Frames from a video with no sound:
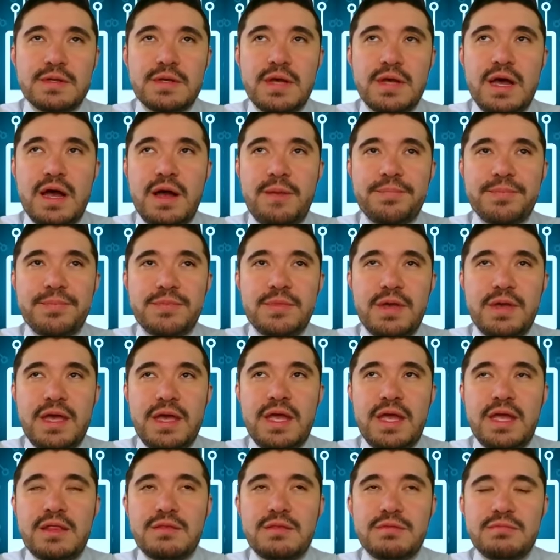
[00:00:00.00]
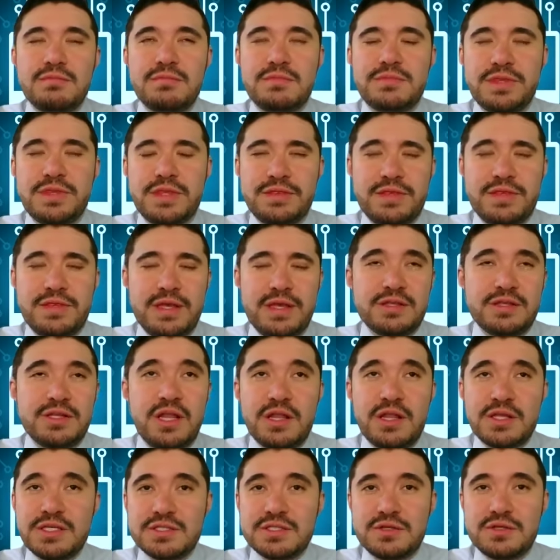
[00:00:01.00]
Um, and
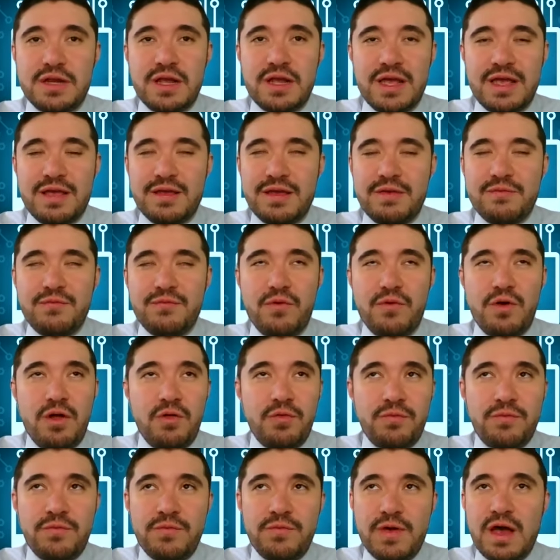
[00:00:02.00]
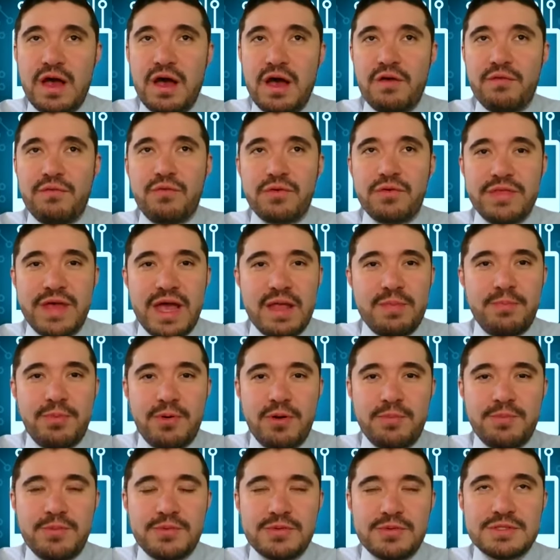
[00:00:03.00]
technology is going to evolve uh, for that
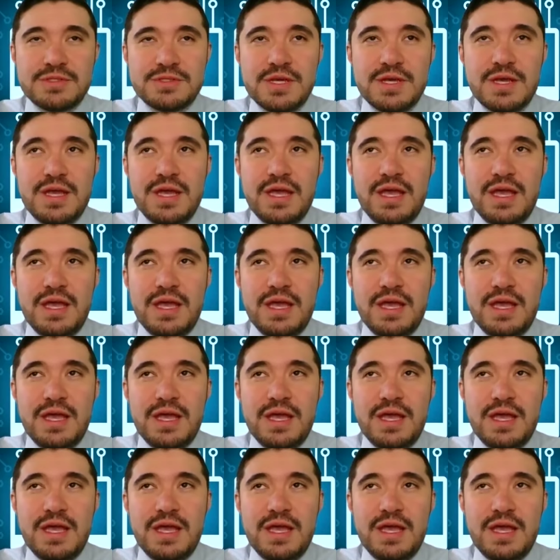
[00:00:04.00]
purpose.